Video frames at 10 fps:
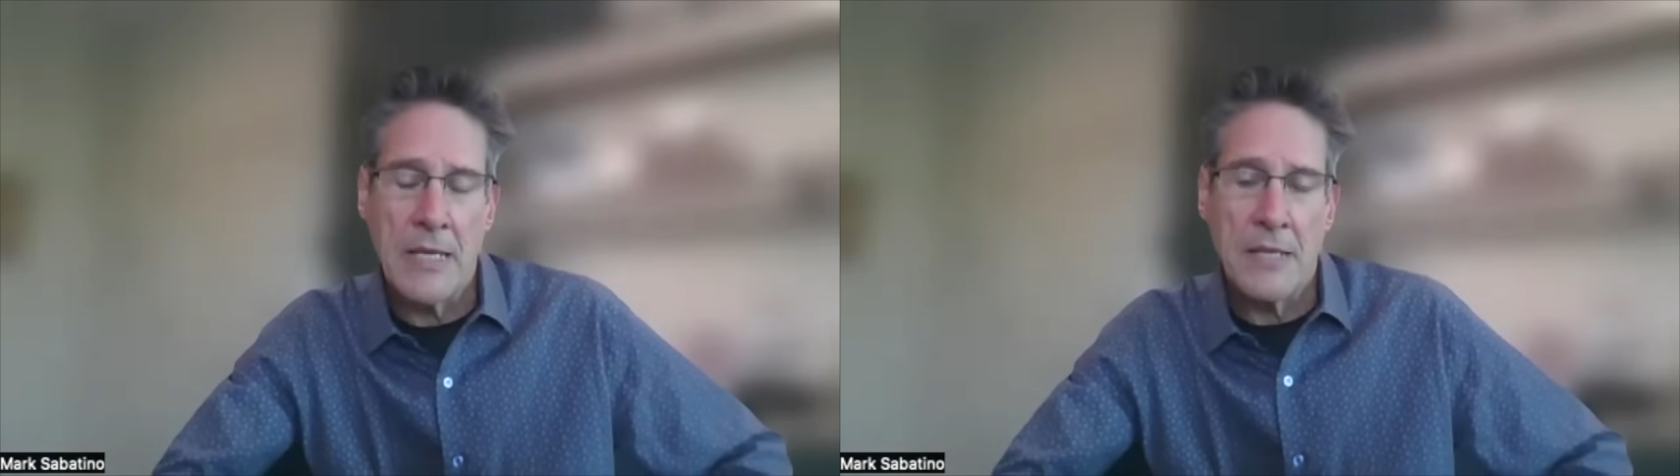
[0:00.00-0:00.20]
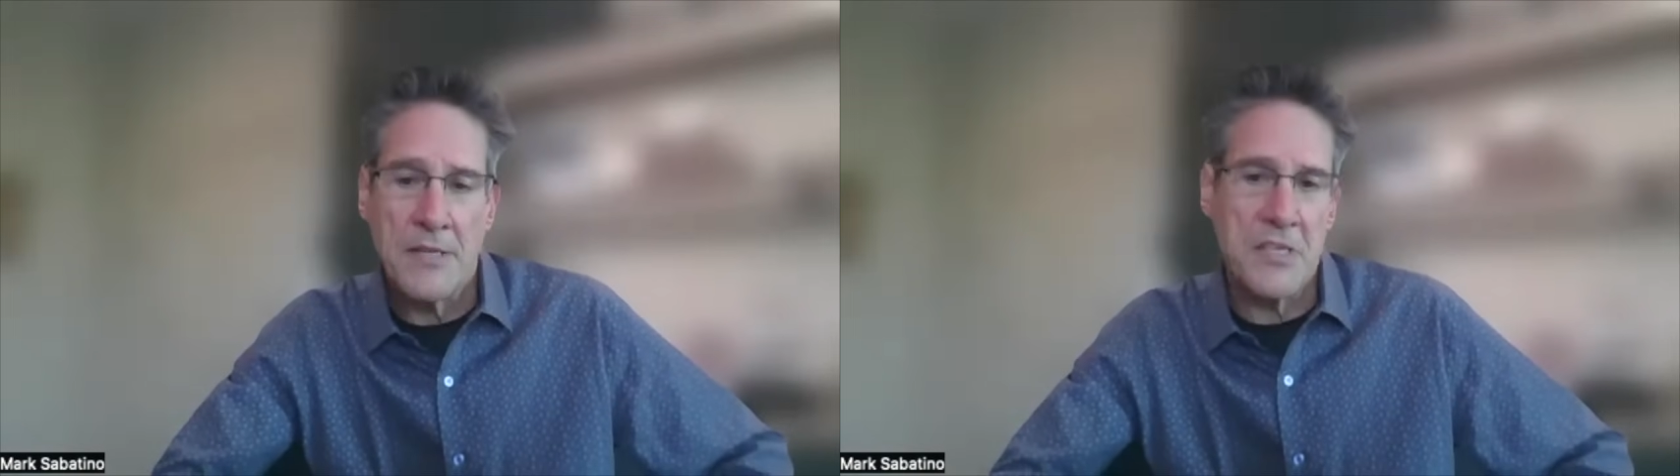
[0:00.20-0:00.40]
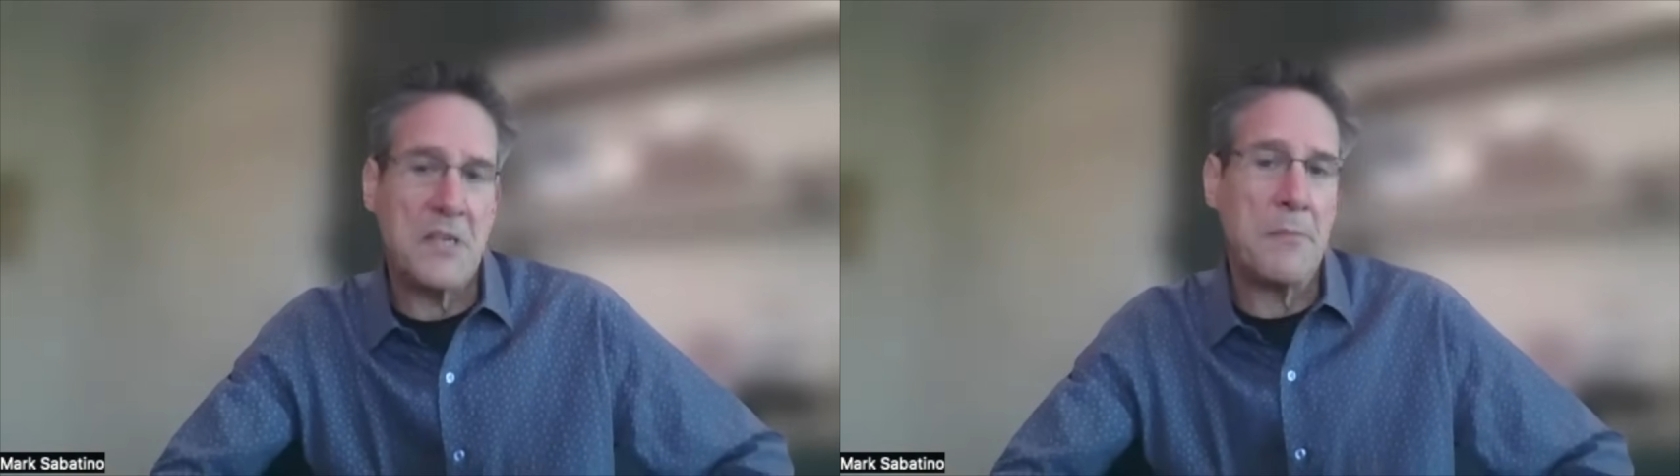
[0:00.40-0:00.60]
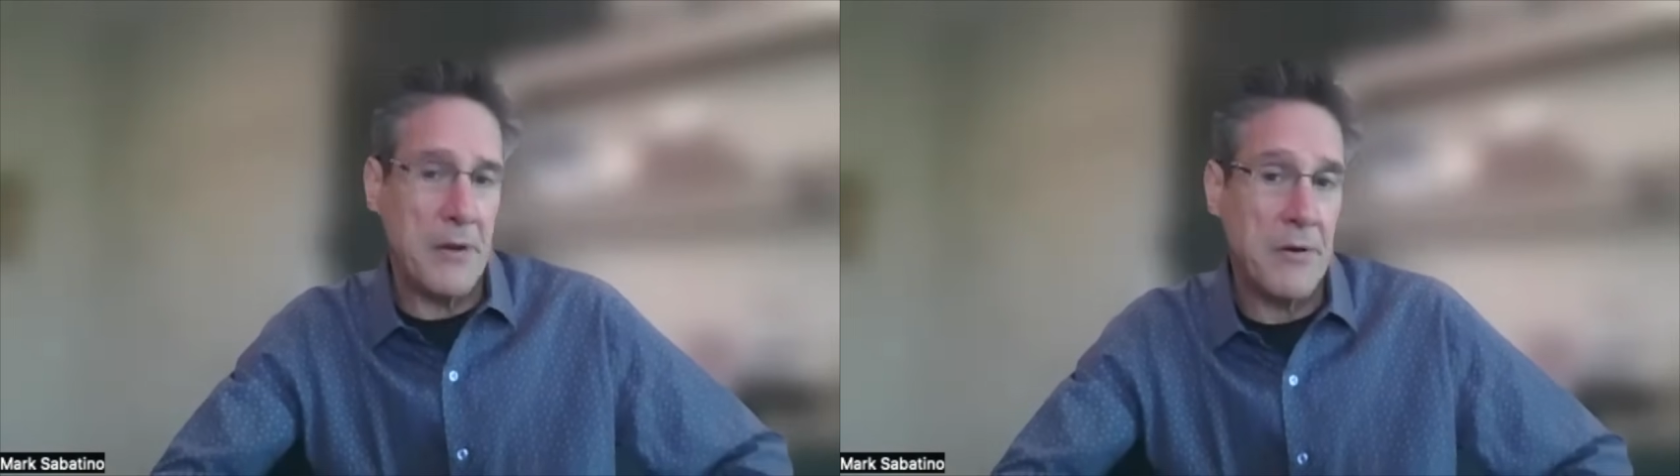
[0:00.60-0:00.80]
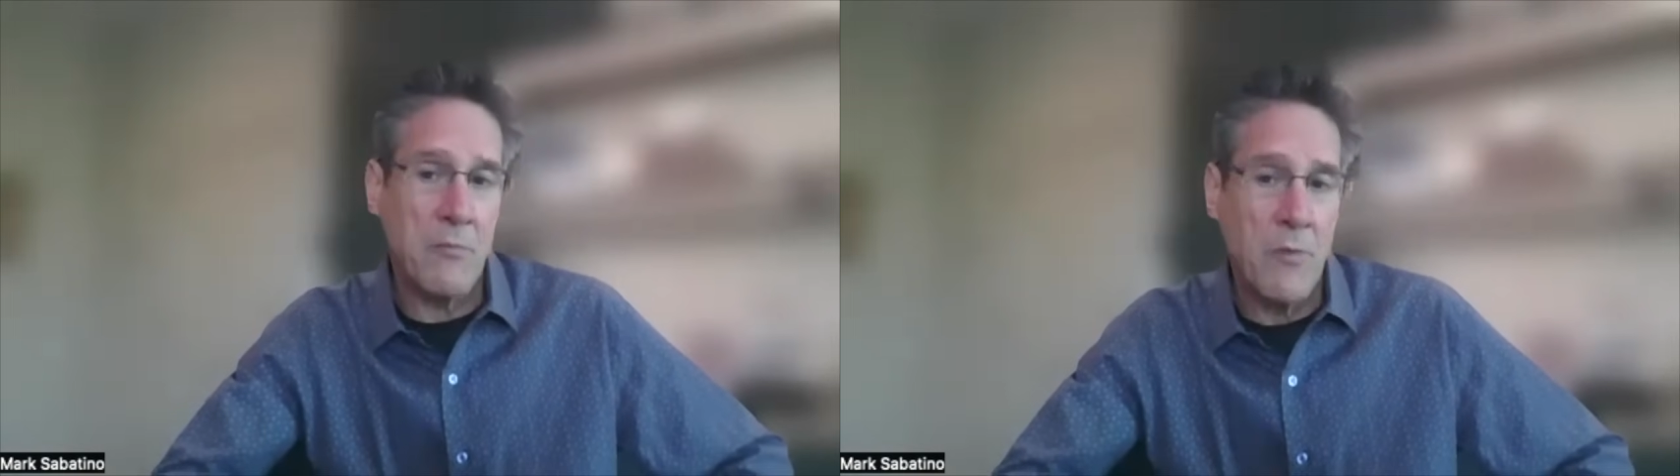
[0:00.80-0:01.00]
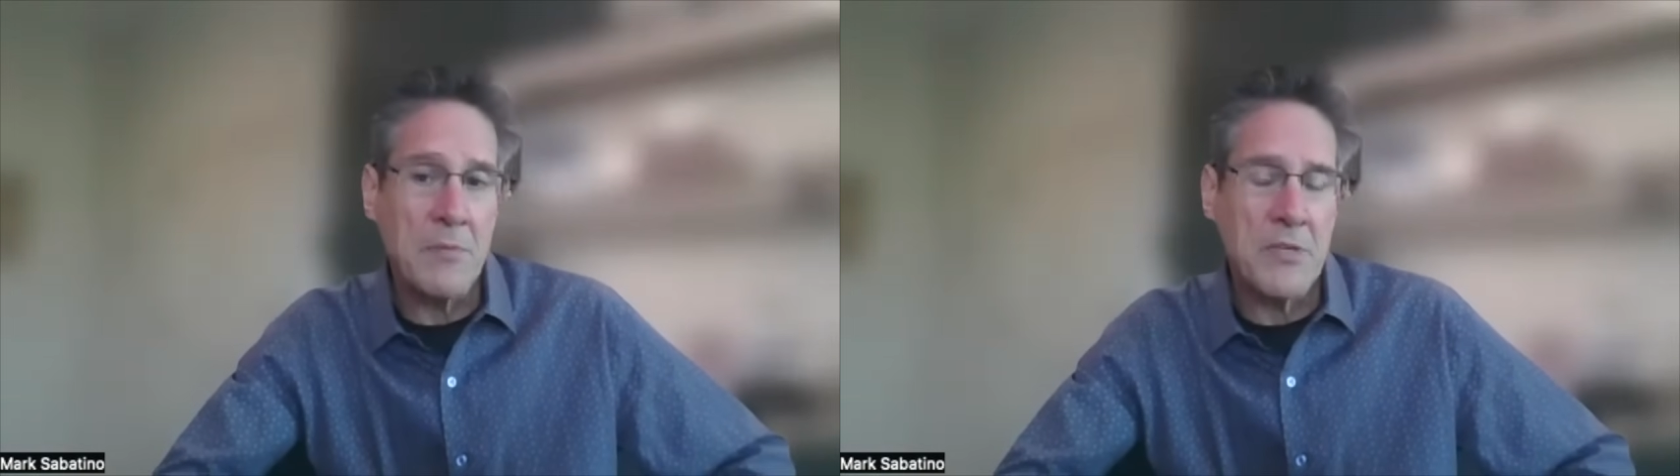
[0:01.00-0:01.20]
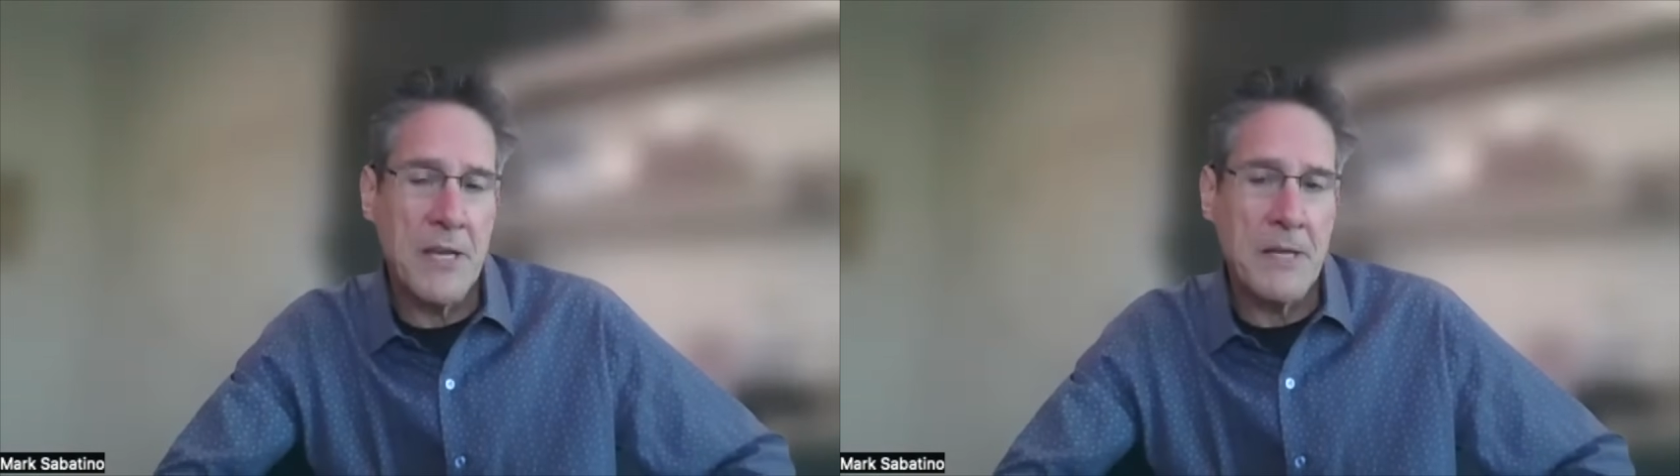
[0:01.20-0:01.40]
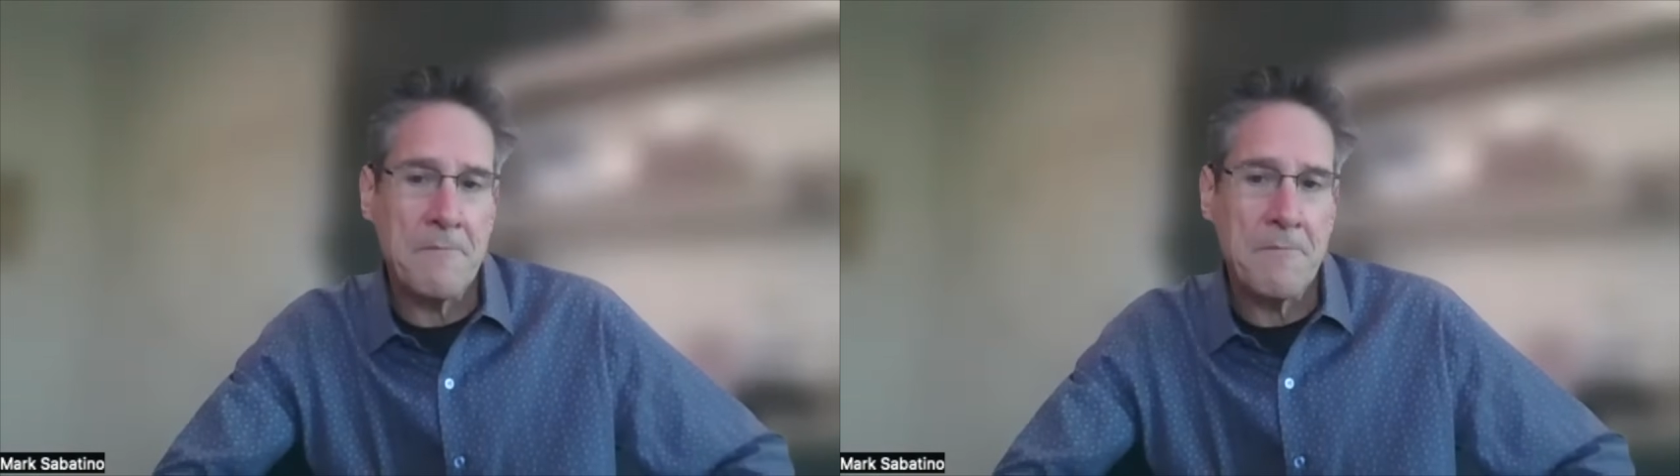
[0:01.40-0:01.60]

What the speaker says: This is an American website.